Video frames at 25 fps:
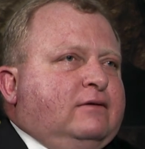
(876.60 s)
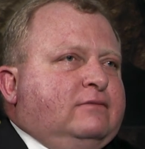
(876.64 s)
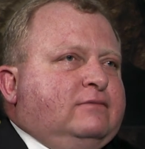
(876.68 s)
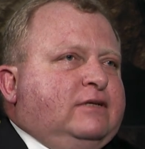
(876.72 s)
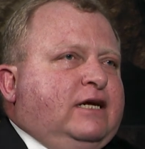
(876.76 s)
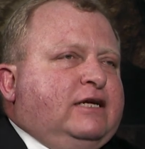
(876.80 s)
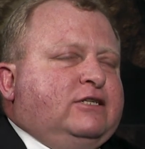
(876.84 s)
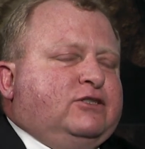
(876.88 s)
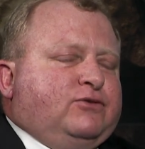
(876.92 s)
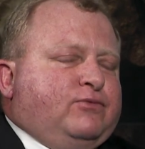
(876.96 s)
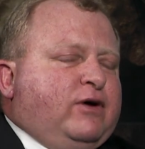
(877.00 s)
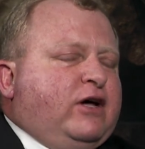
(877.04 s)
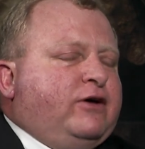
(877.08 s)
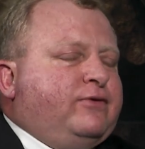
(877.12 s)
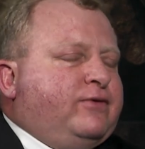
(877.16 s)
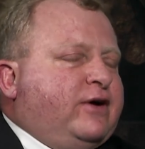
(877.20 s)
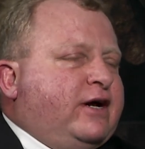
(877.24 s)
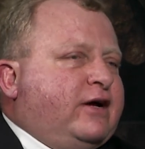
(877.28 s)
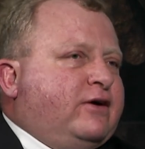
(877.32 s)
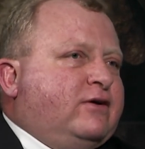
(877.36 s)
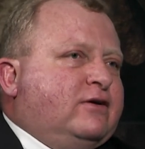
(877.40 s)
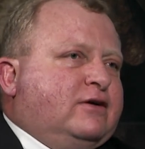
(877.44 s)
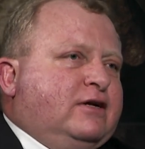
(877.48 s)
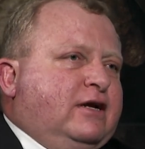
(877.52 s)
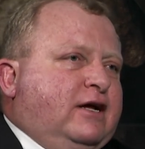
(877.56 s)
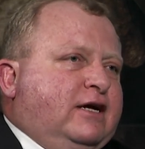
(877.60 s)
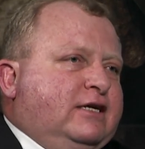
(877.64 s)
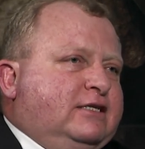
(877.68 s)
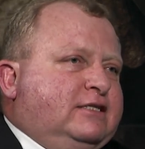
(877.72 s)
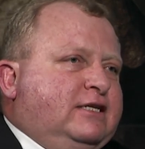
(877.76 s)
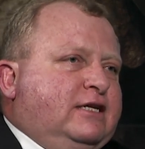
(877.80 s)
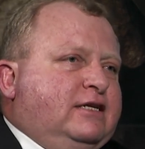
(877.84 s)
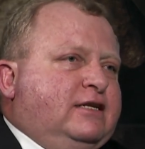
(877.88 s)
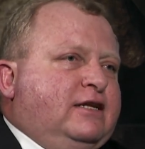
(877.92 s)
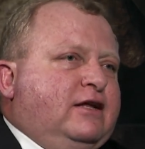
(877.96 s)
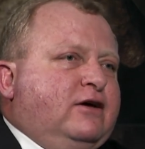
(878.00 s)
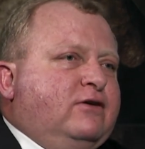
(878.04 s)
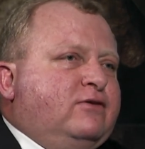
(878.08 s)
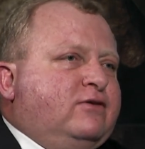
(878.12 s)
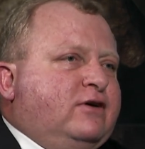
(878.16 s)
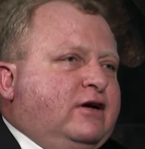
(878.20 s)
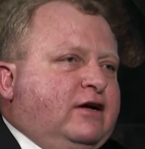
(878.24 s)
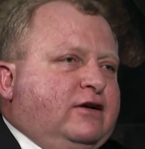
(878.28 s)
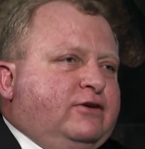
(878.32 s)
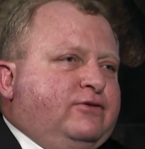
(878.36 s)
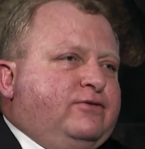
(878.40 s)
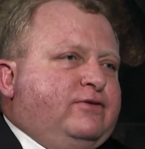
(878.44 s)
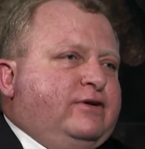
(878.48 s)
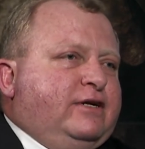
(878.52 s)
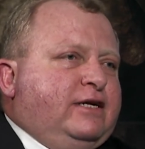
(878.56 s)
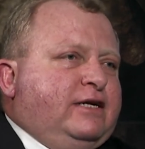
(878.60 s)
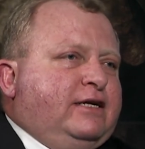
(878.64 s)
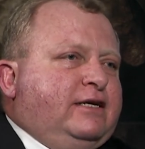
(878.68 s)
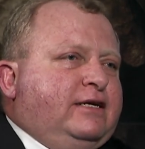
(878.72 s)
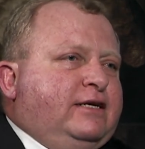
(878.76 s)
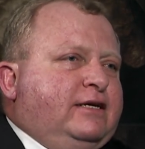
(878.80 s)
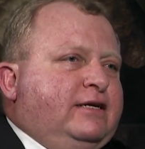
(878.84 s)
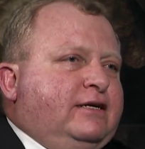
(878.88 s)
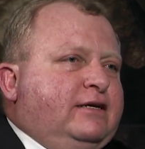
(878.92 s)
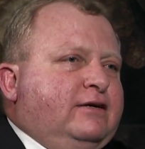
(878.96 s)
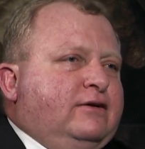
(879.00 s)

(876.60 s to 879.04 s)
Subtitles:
it's well recognized that no country